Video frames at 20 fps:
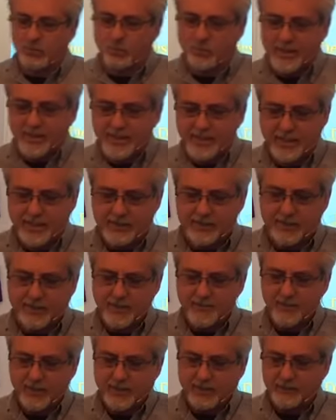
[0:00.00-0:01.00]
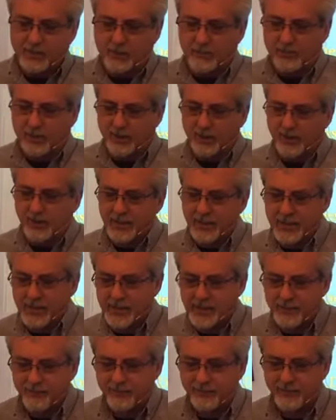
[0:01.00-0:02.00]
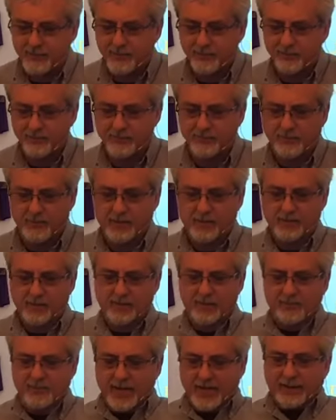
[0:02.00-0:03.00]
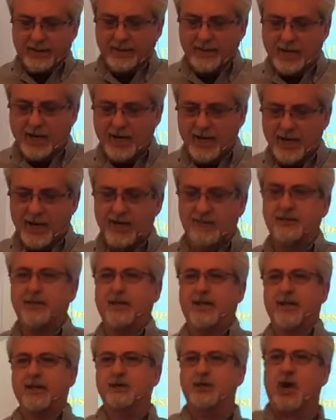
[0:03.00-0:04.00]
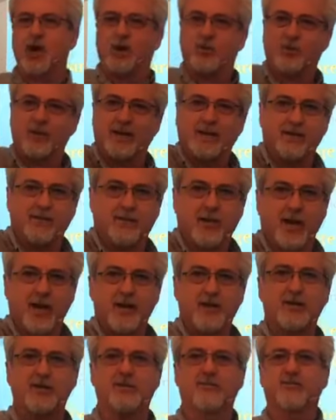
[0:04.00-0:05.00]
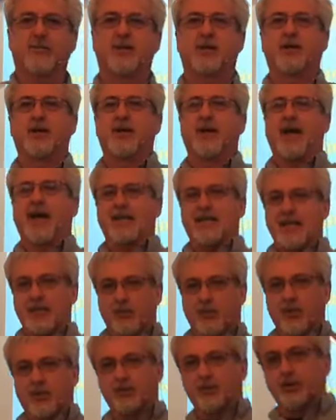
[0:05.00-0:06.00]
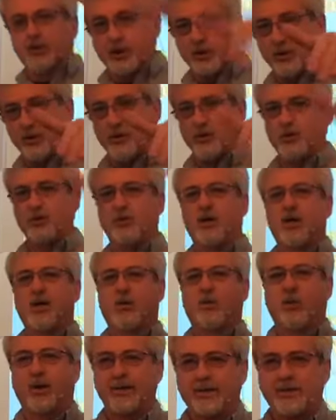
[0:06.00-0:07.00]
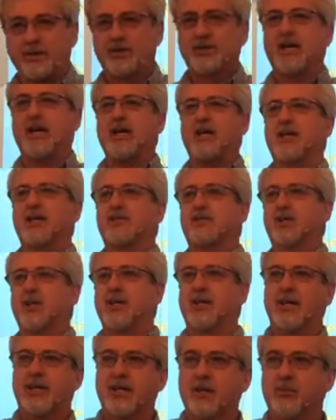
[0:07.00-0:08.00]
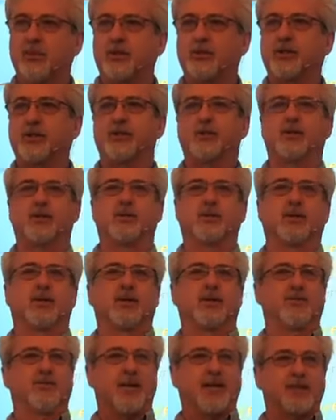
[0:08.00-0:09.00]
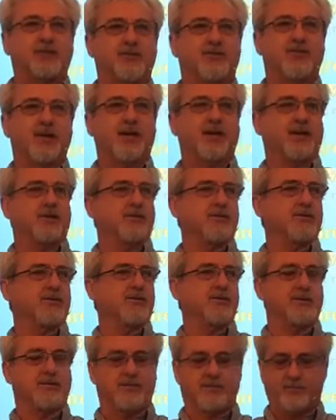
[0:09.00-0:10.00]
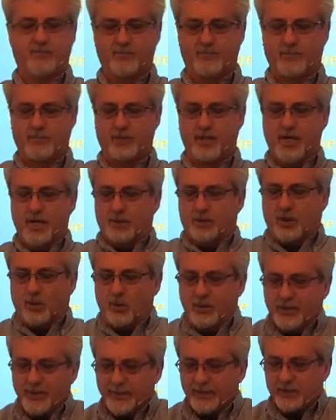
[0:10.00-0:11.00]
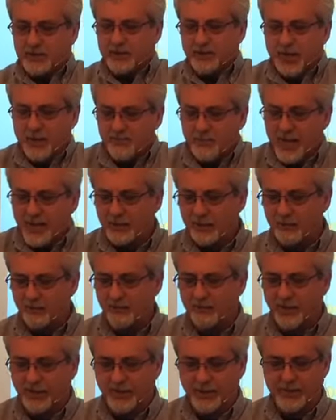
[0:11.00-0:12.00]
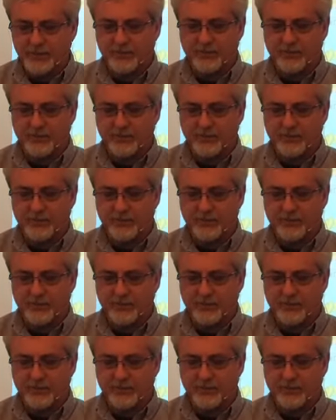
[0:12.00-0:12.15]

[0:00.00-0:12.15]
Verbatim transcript: we need to believe that God is already there and He will do what He says he will do. That's faith. So we need to step out on faith